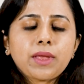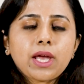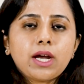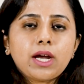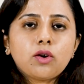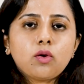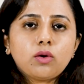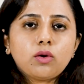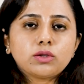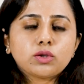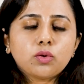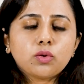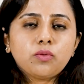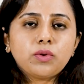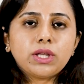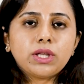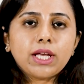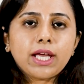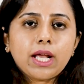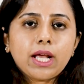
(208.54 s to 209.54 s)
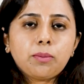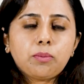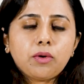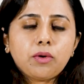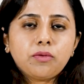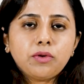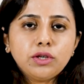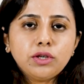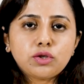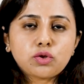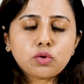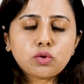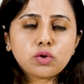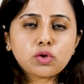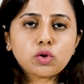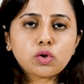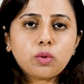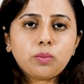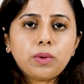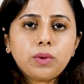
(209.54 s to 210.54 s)
And also with the help of
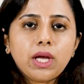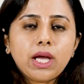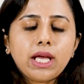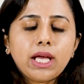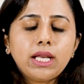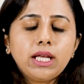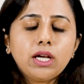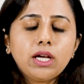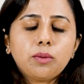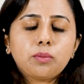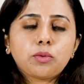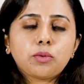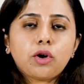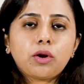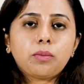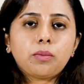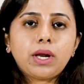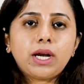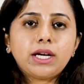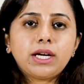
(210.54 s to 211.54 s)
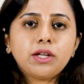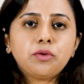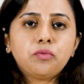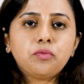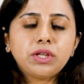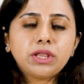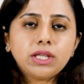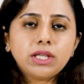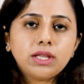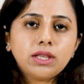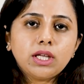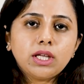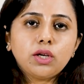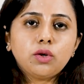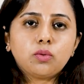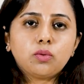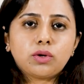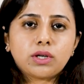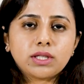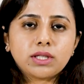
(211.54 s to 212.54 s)
hysteroscopy, any abnormality within the
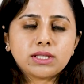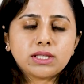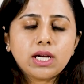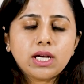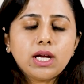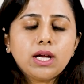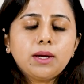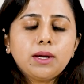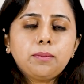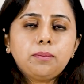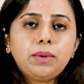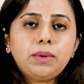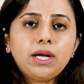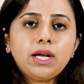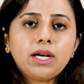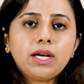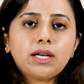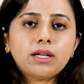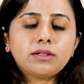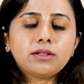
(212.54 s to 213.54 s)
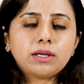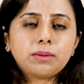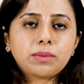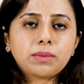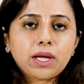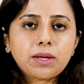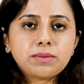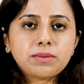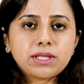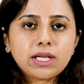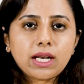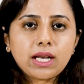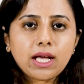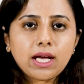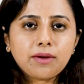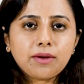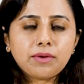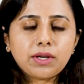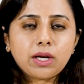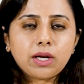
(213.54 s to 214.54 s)
uterus, be it sometimes they'll
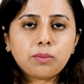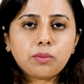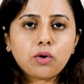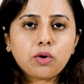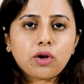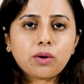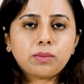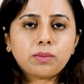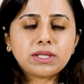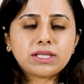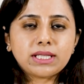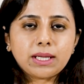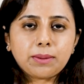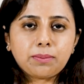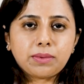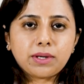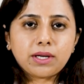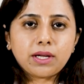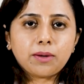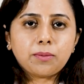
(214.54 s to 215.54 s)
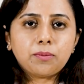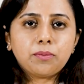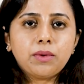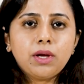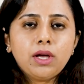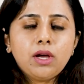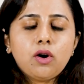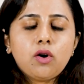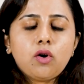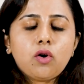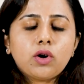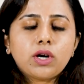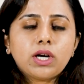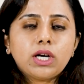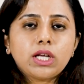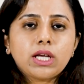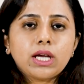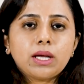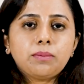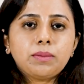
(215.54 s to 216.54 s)
have an abnormal septum, or
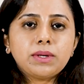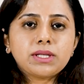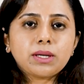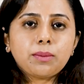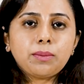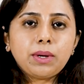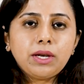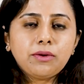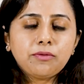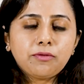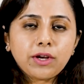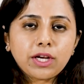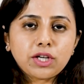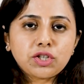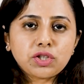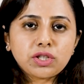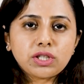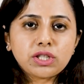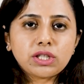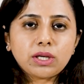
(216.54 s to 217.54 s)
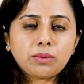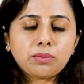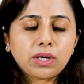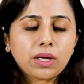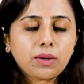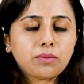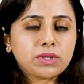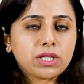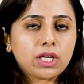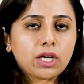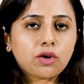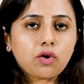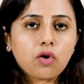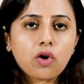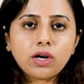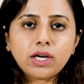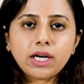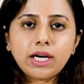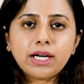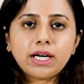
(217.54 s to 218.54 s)
it can be some infection, sometimes they are
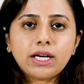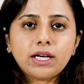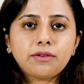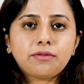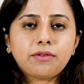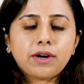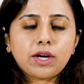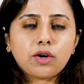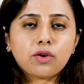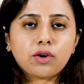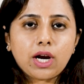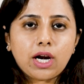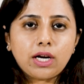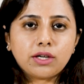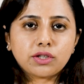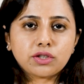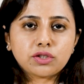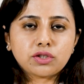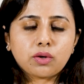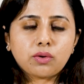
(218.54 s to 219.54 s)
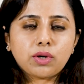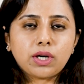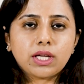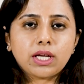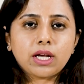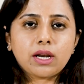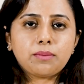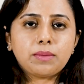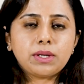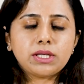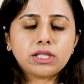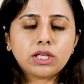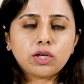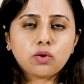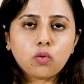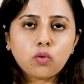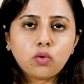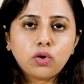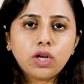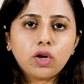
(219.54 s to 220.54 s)
not identified on ultrasound, it can be
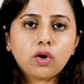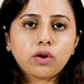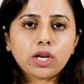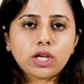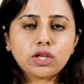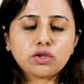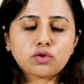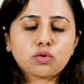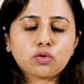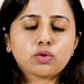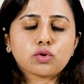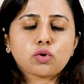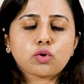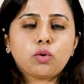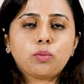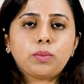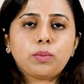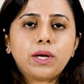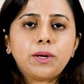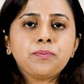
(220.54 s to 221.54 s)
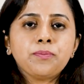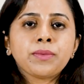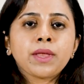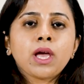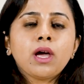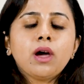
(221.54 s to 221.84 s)
seen only on hysteroscopy,